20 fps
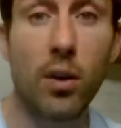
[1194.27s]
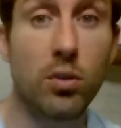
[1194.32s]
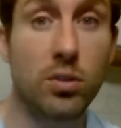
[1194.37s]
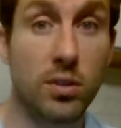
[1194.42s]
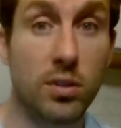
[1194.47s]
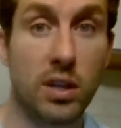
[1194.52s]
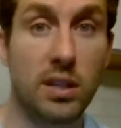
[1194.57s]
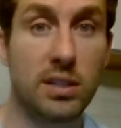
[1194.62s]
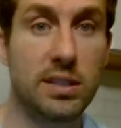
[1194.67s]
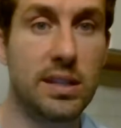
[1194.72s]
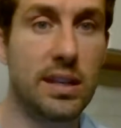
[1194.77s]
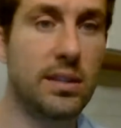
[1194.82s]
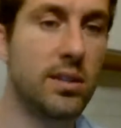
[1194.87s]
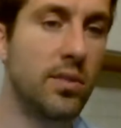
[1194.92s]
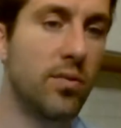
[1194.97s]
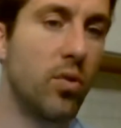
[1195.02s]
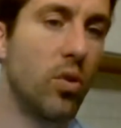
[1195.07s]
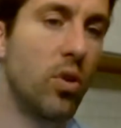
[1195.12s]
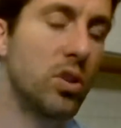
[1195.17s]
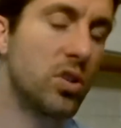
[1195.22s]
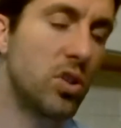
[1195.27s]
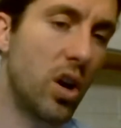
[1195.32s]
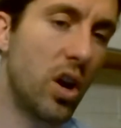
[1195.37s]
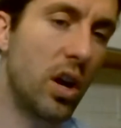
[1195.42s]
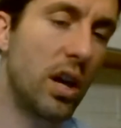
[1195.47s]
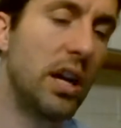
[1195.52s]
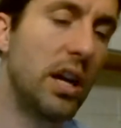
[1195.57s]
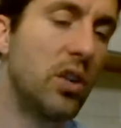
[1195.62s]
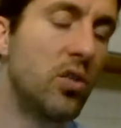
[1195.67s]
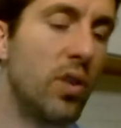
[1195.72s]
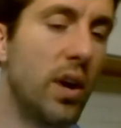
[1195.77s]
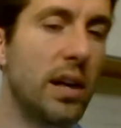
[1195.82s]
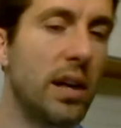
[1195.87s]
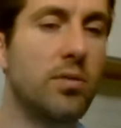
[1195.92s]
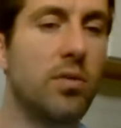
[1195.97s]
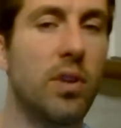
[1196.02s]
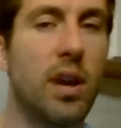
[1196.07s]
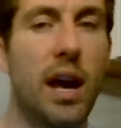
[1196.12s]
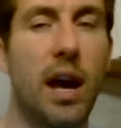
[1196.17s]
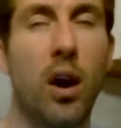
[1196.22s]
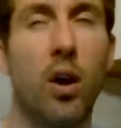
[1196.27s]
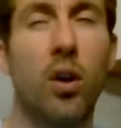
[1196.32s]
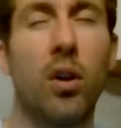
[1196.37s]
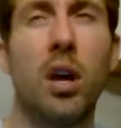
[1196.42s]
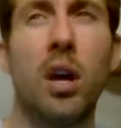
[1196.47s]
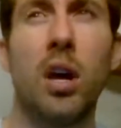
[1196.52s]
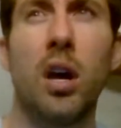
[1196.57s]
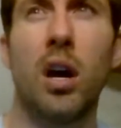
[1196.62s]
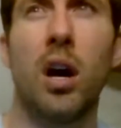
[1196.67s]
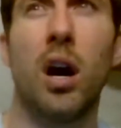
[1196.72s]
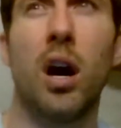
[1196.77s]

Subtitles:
who's a consensus 4-star, he transferred out.